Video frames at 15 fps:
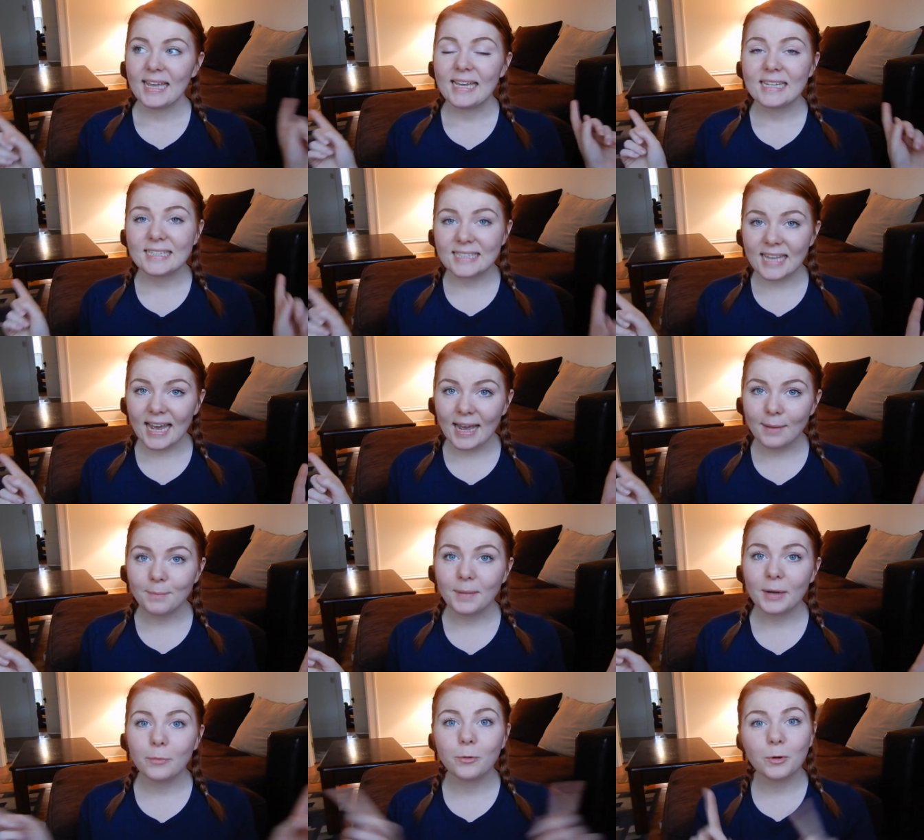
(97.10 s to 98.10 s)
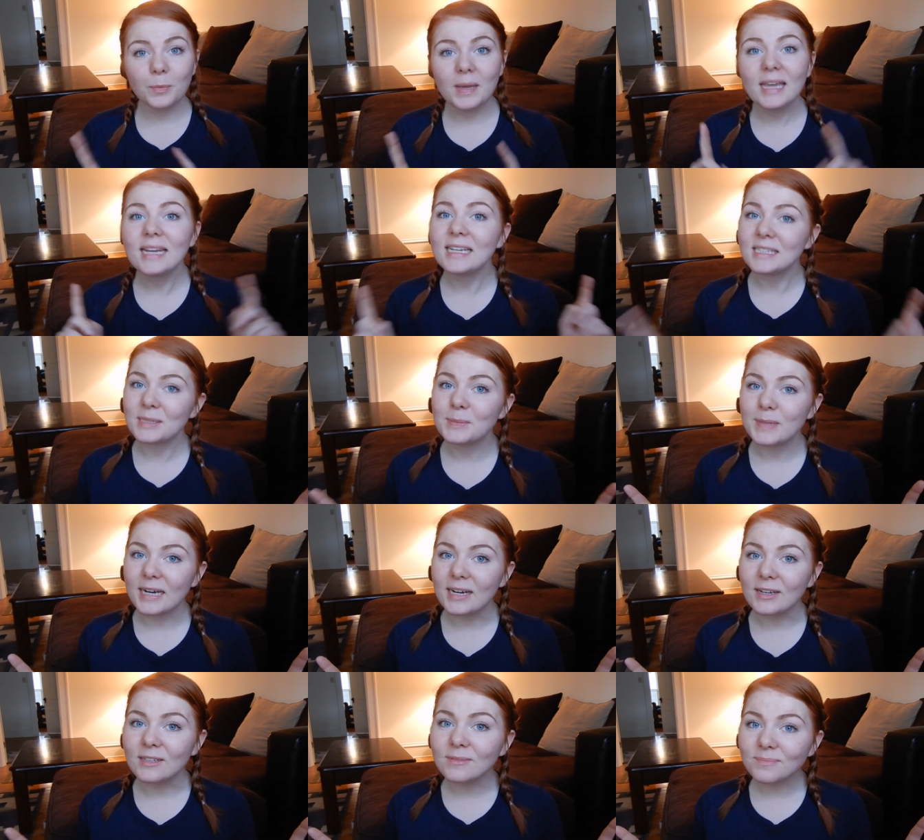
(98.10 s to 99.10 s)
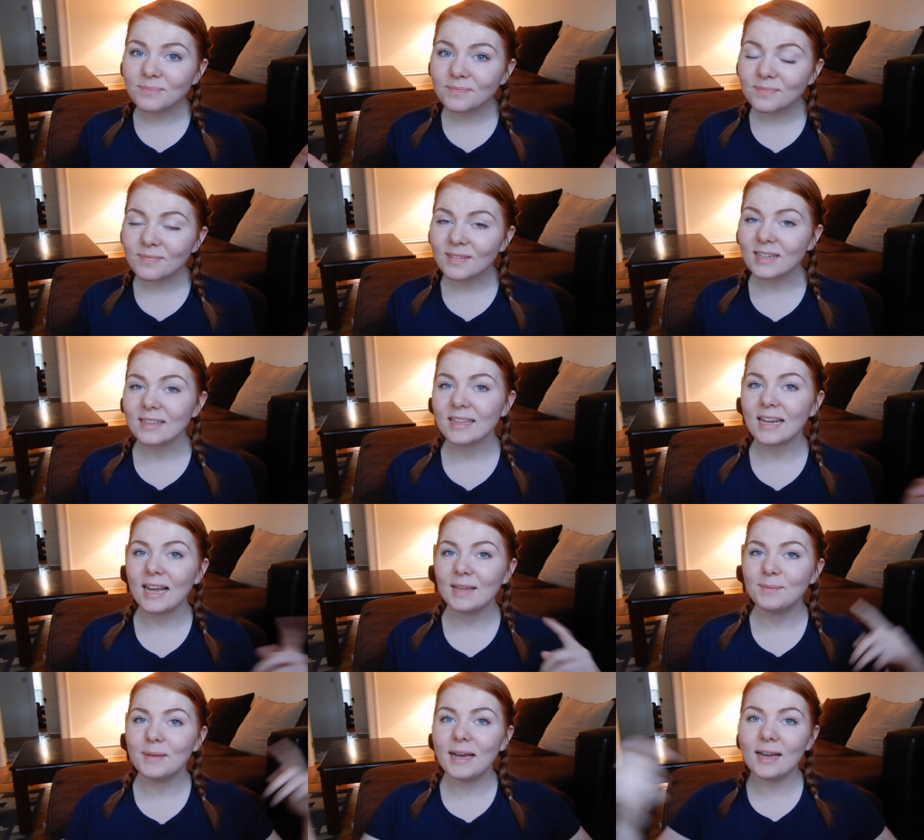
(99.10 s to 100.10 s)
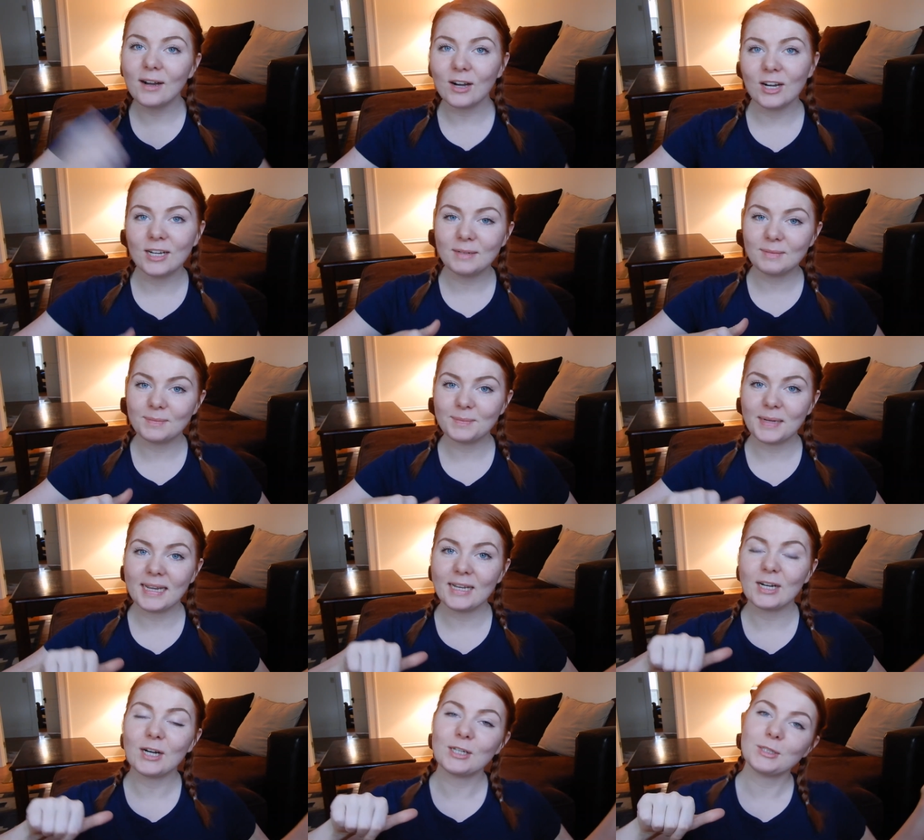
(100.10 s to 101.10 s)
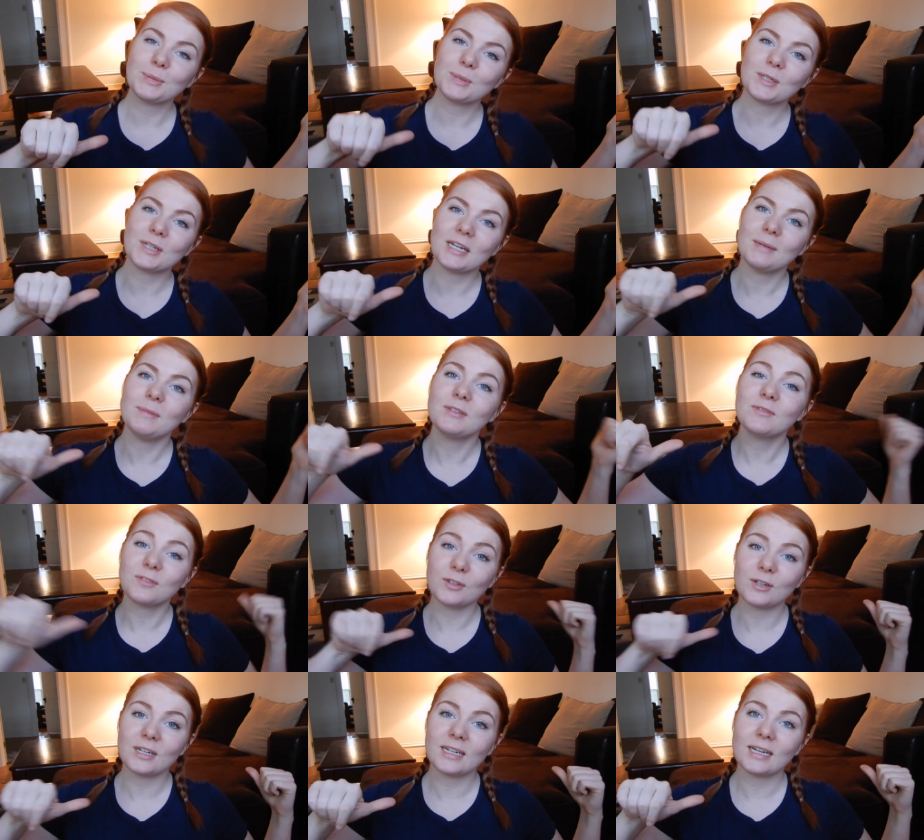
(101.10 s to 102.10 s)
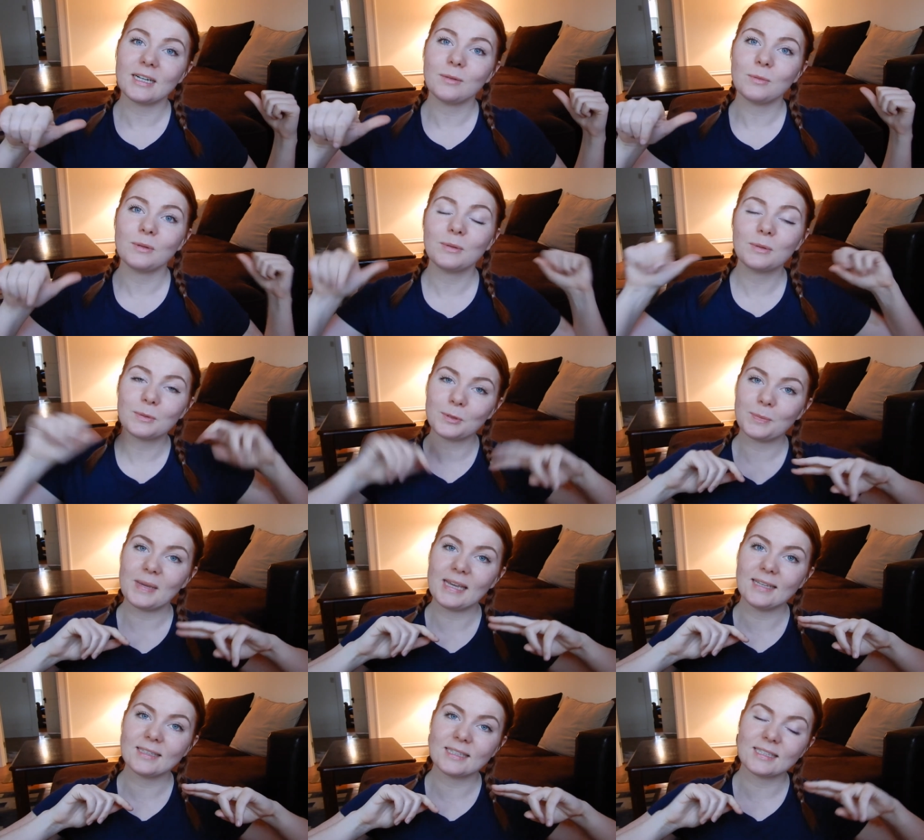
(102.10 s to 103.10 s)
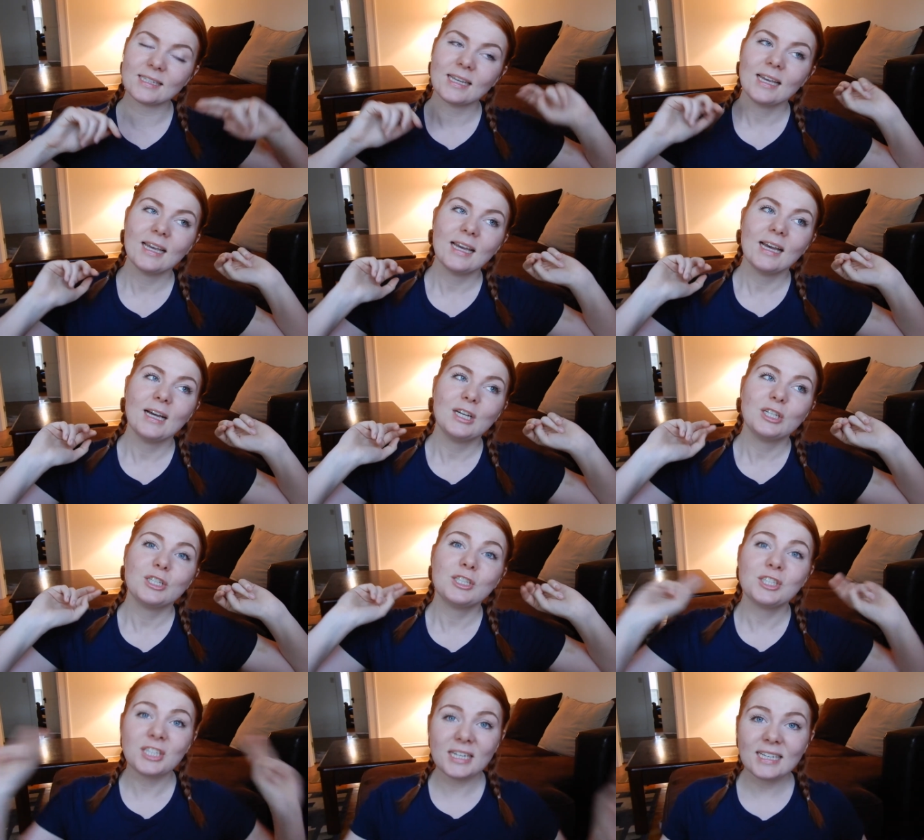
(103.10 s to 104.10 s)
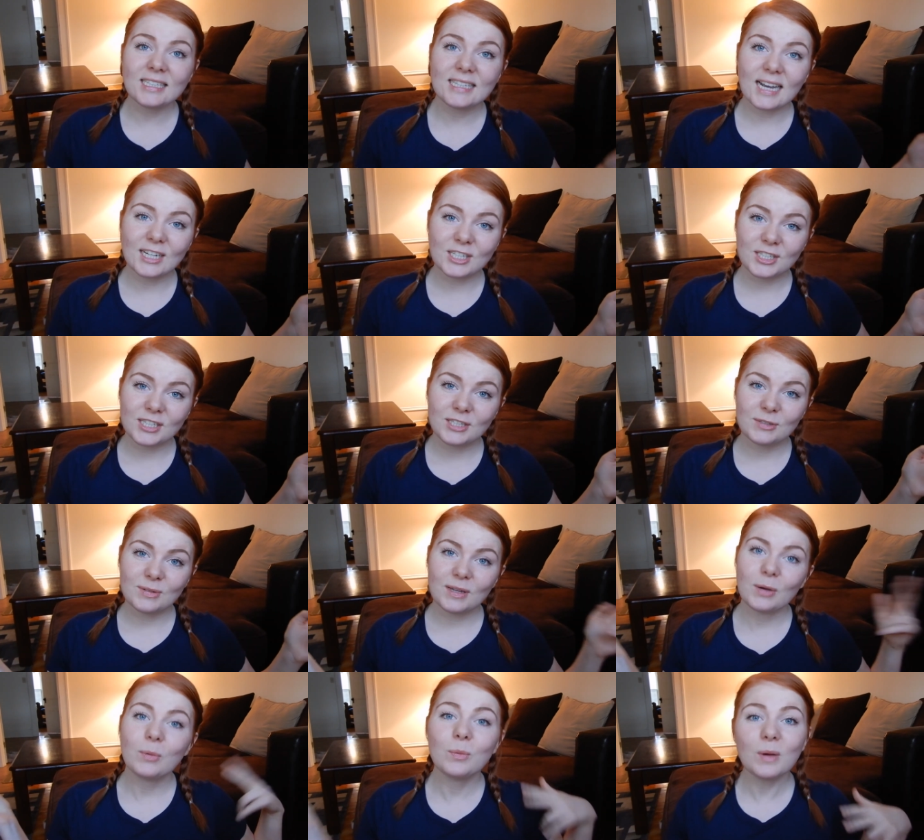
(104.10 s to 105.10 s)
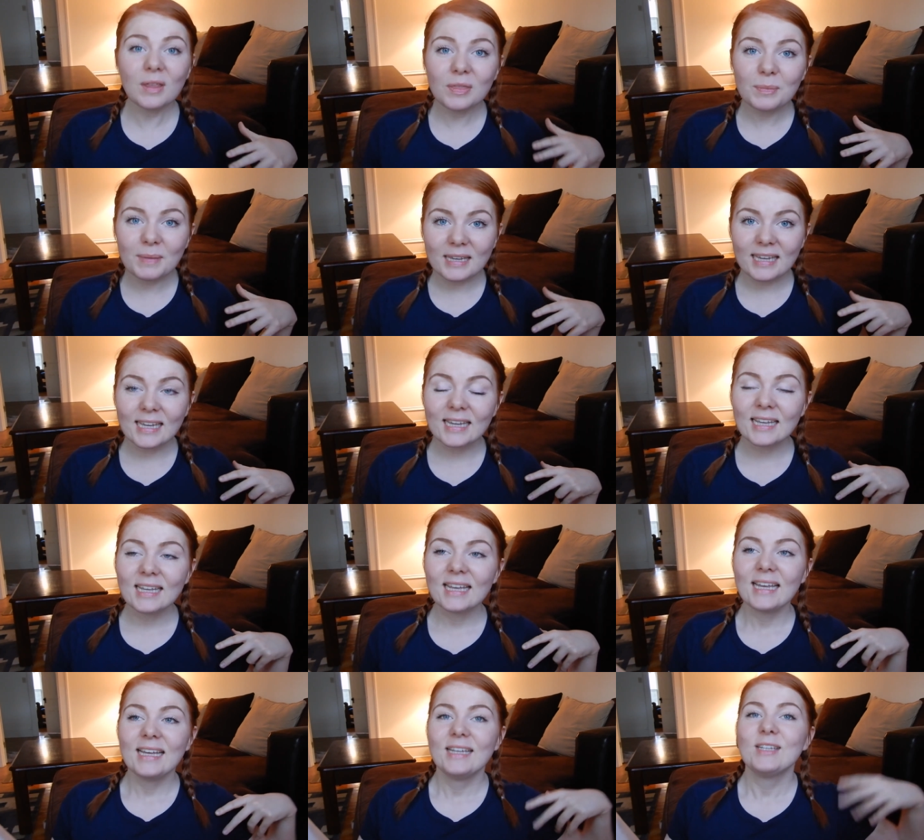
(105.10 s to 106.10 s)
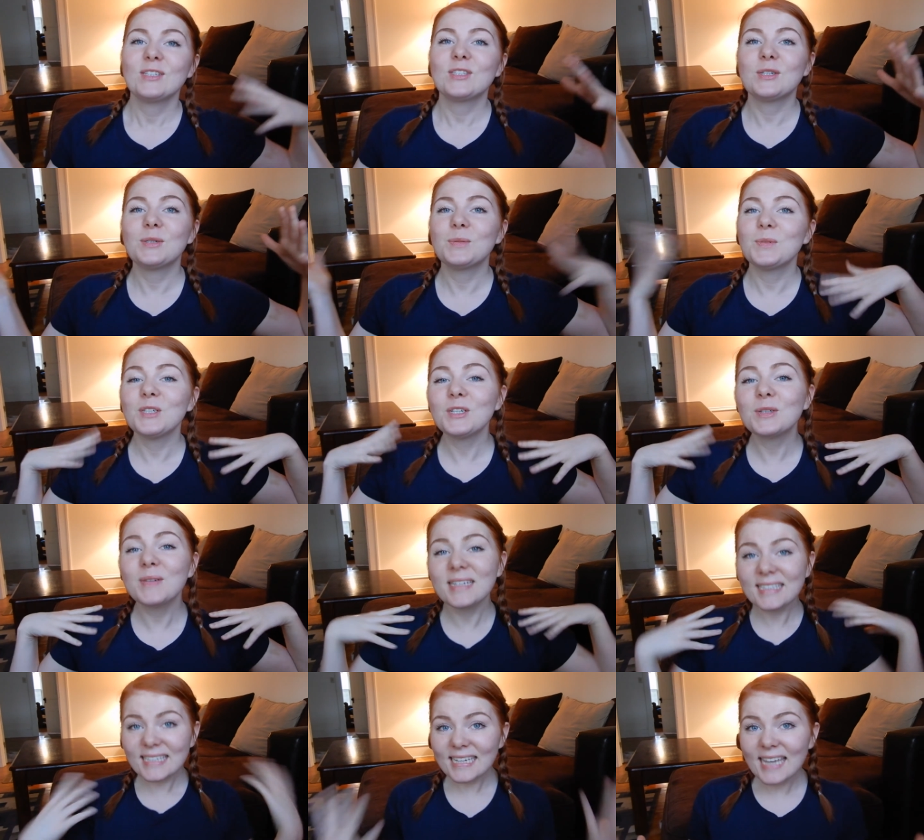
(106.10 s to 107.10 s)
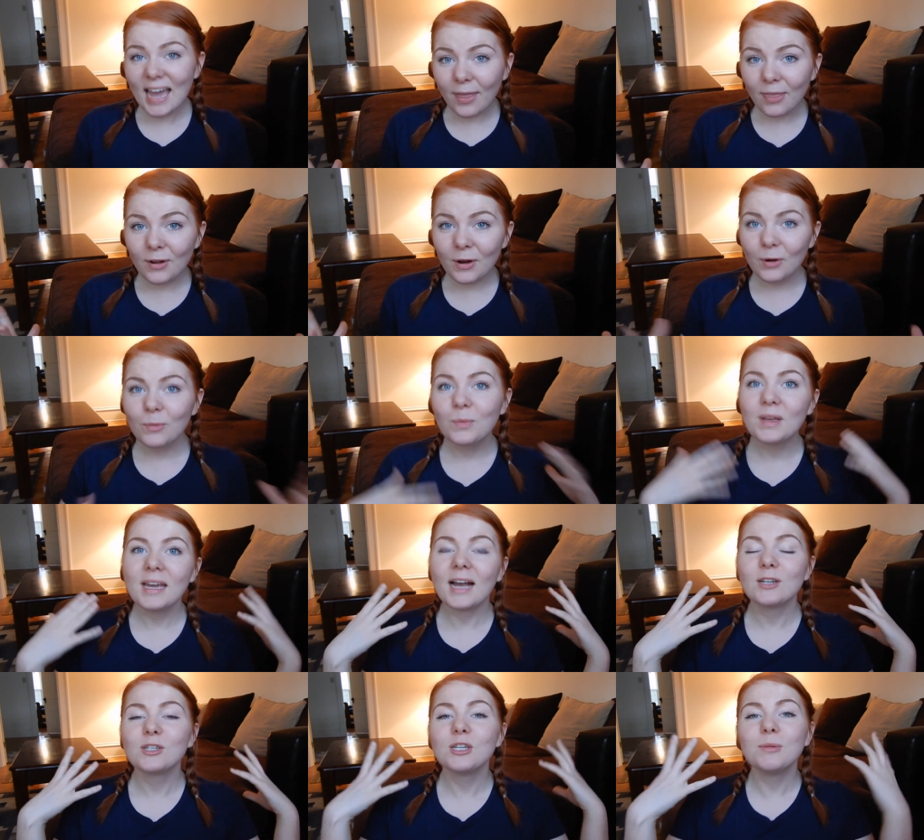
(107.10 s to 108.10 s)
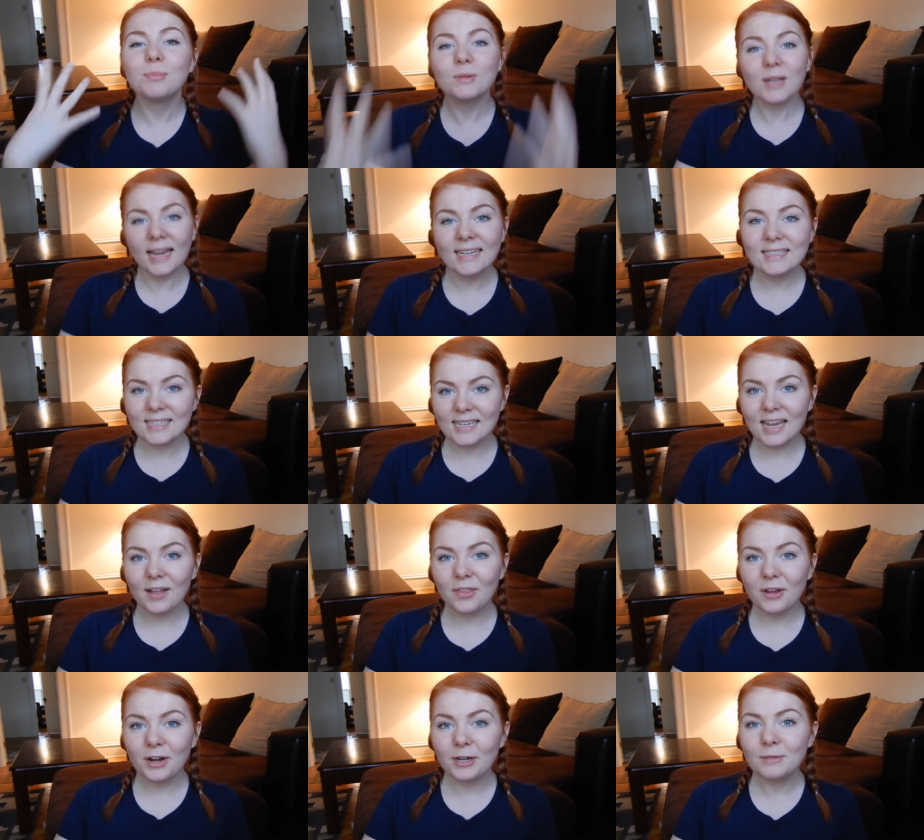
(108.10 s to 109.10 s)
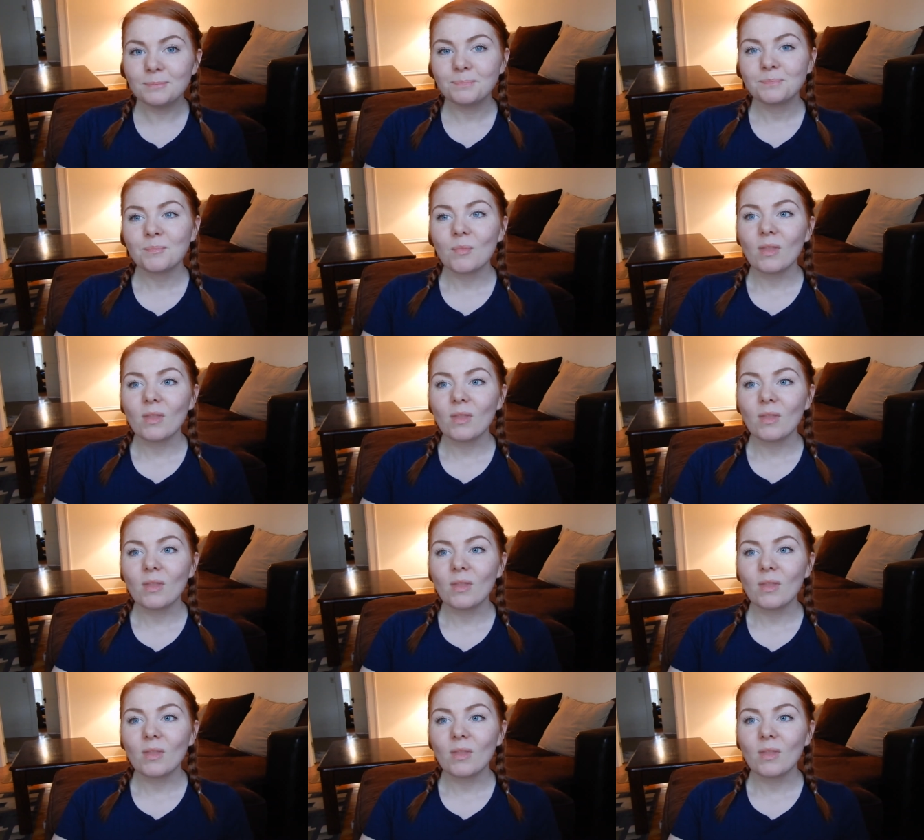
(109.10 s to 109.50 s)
is that my roommate Isabel, that I met on my college program in Florida, we were roommates, she is actually doing it with me. So we're going together. We actually applied together.